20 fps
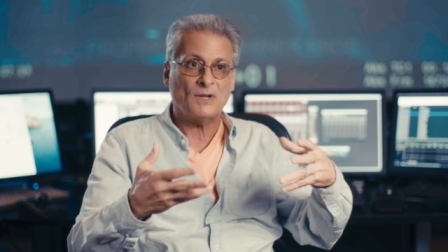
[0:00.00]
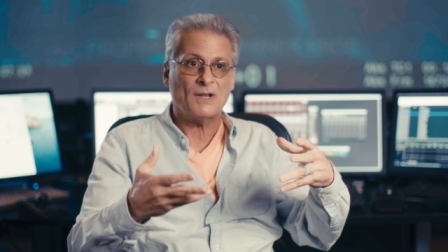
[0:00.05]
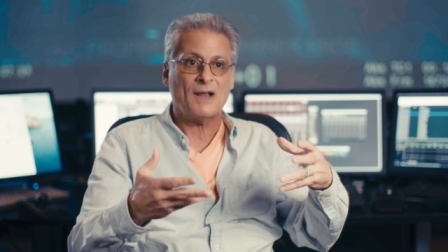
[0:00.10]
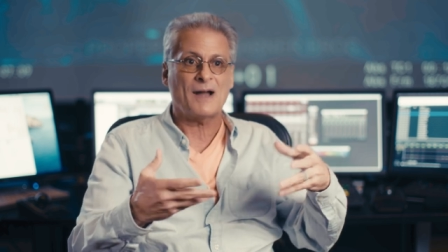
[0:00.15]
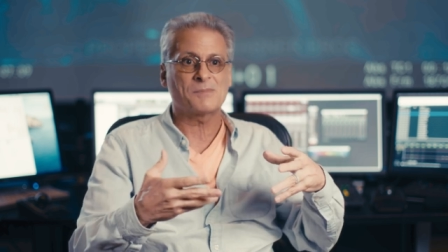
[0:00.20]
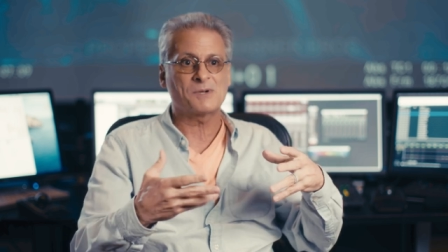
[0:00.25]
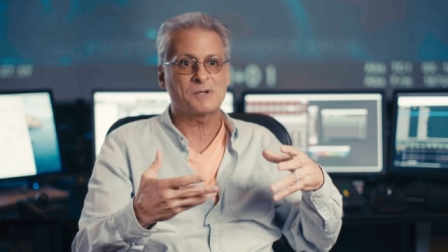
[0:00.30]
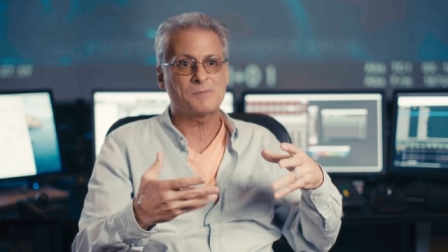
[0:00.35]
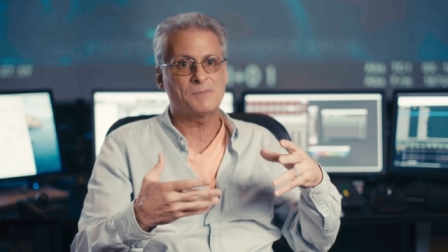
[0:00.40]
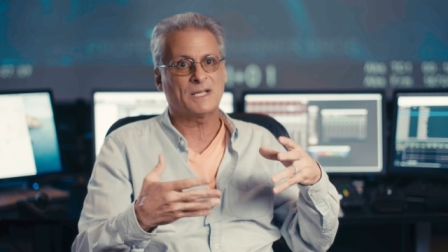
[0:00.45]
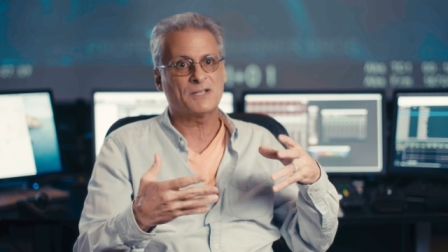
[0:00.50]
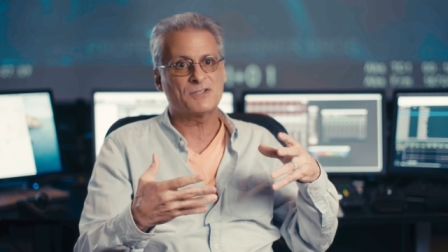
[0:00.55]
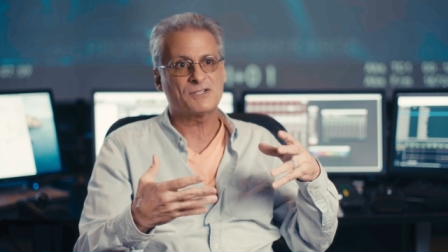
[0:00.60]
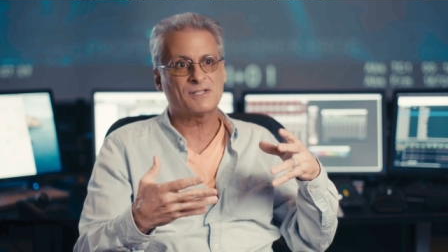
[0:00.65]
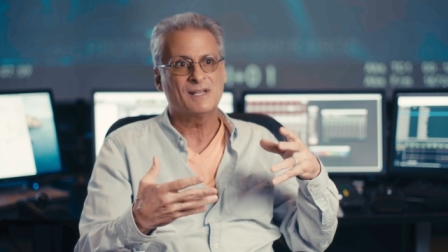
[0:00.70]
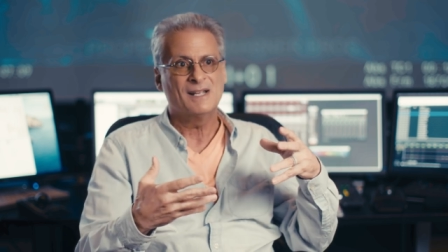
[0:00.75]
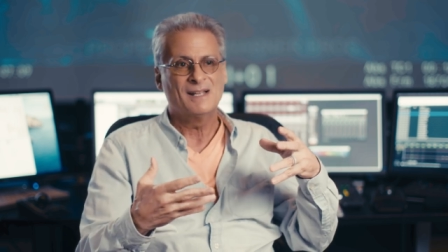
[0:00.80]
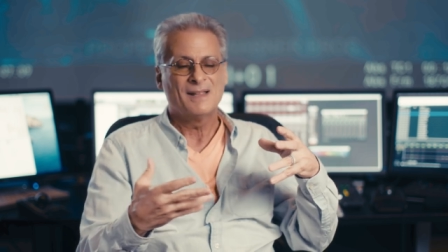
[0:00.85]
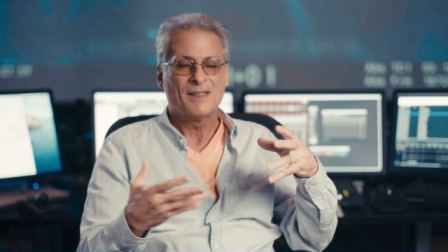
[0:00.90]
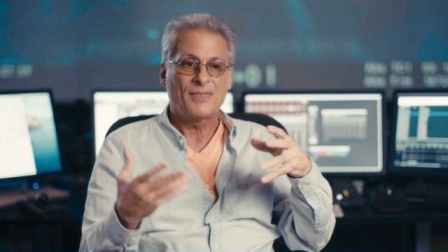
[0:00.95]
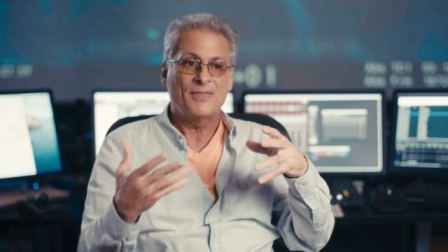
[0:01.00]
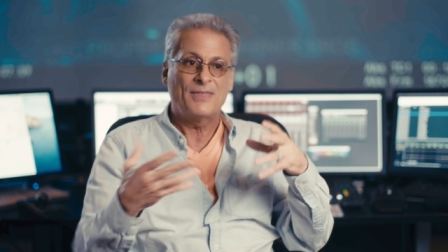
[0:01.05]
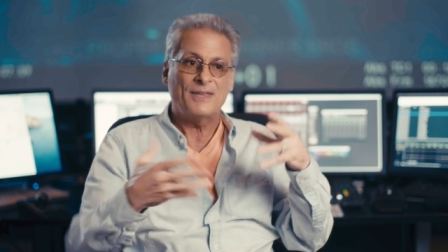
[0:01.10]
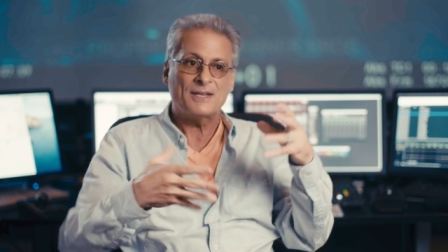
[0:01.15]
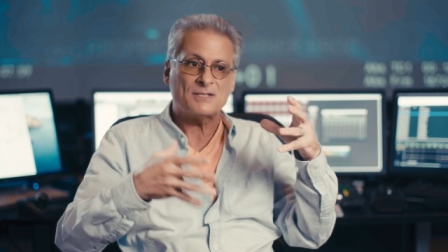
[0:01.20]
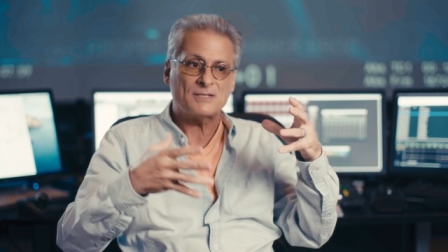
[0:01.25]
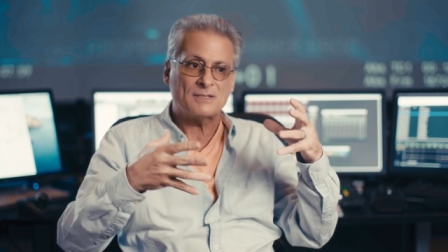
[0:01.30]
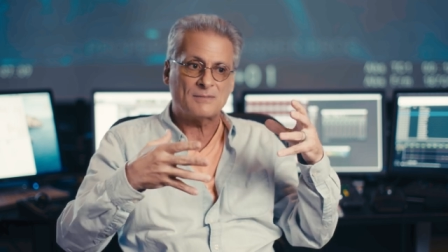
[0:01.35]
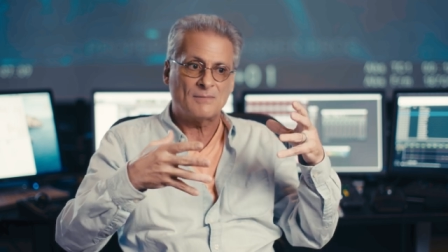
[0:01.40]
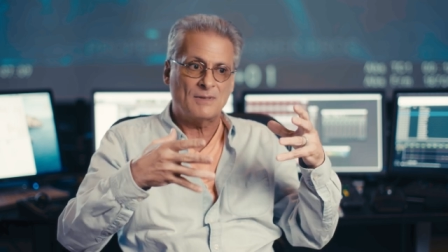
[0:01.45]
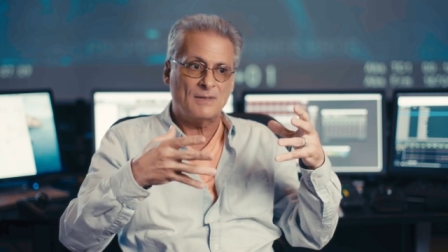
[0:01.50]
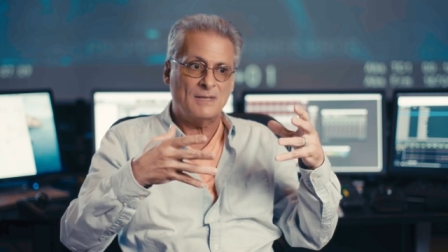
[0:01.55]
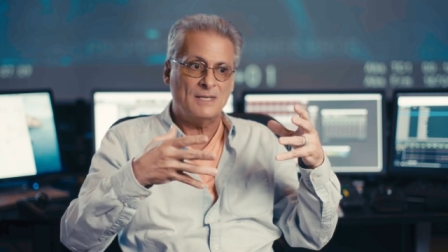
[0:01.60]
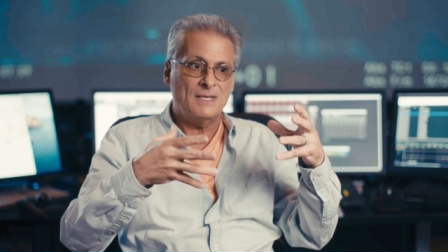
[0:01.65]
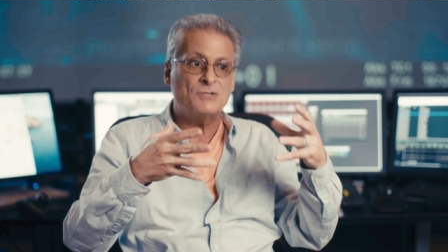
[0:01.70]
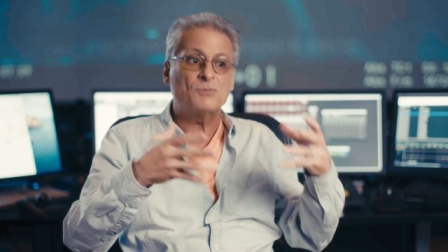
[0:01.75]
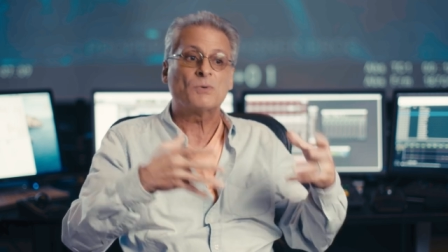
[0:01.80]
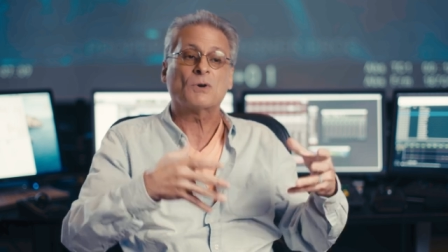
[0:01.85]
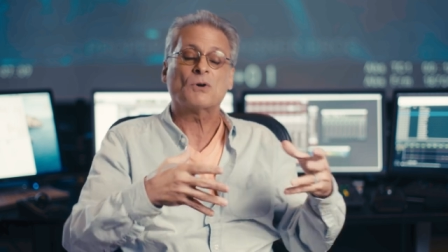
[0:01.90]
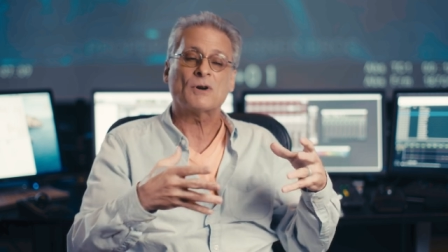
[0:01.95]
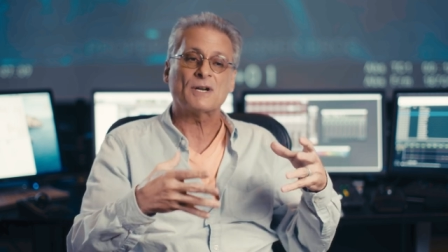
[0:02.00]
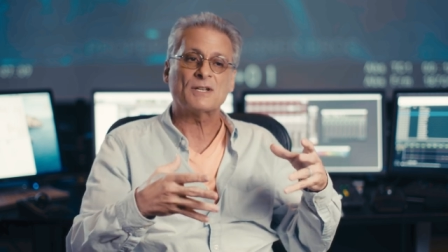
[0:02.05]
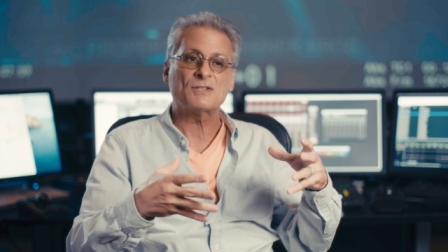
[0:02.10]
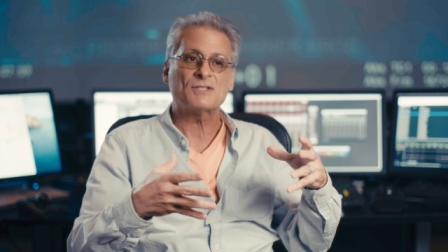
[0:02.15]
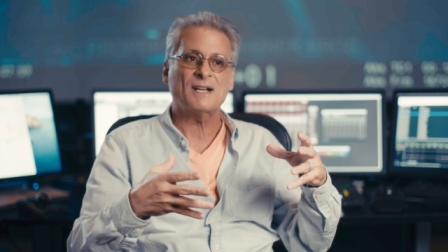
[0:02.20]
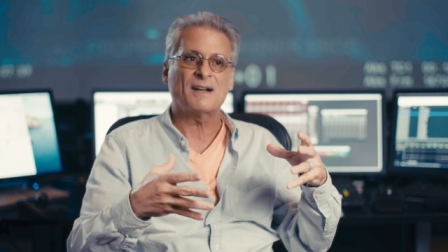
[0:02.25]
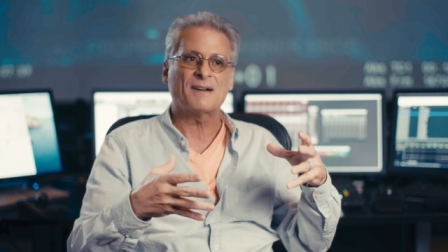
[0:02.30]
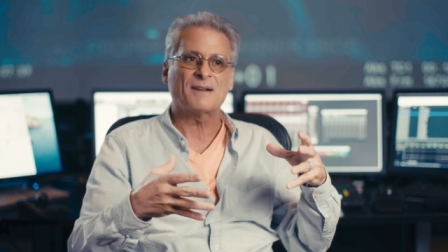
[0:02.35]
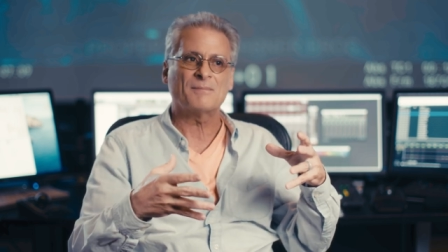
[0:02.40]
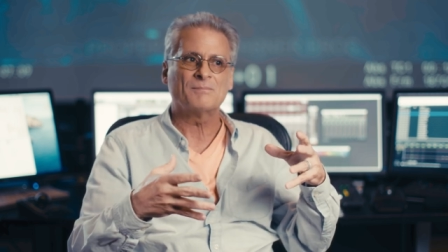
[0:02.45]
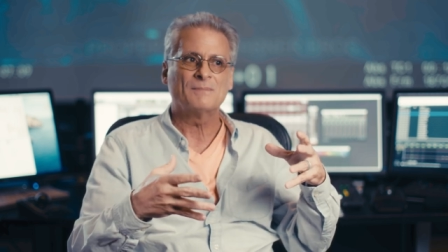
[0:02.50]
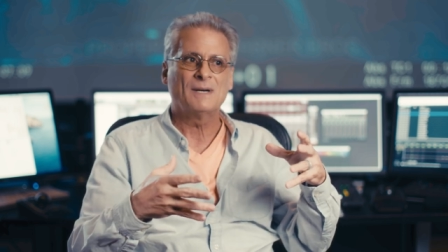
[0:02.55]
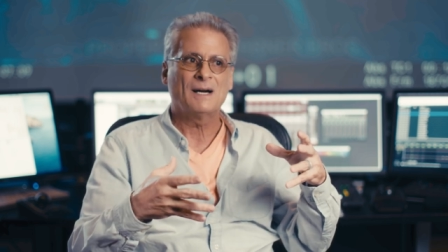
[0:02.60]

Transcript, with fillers: library because this these recordings sound,